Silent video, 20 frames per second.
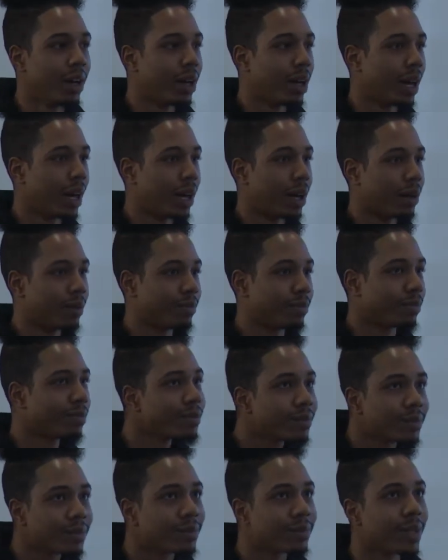
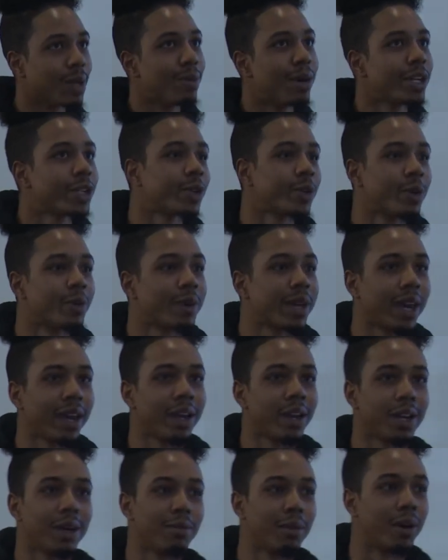the Mushroom
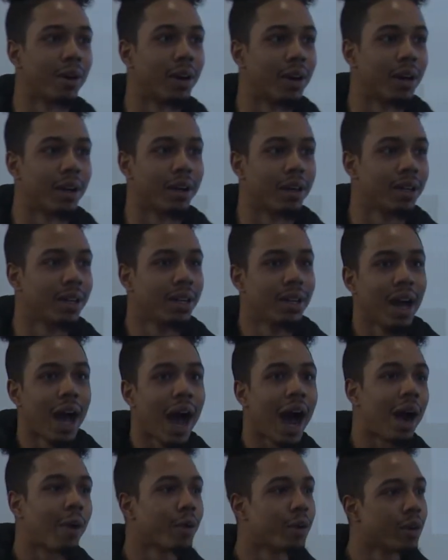Kingdom or
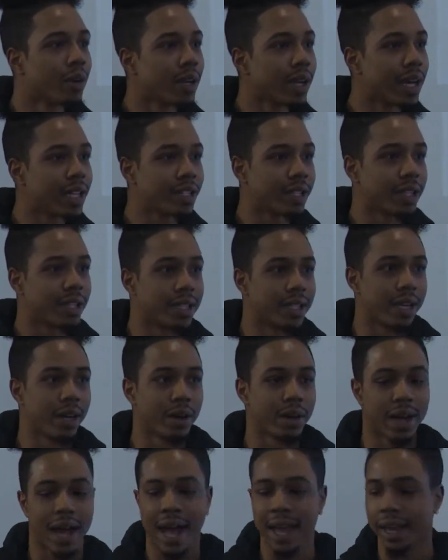Hyrule Legend of
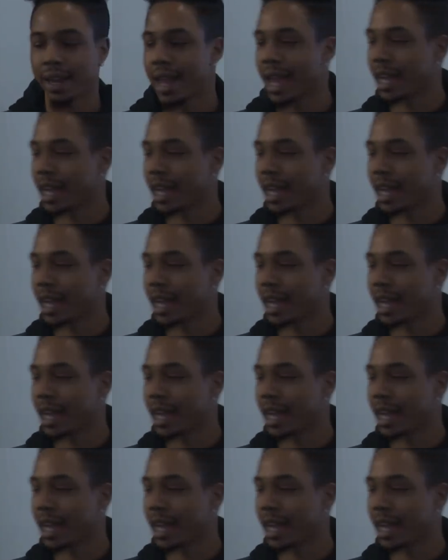Zelda, I can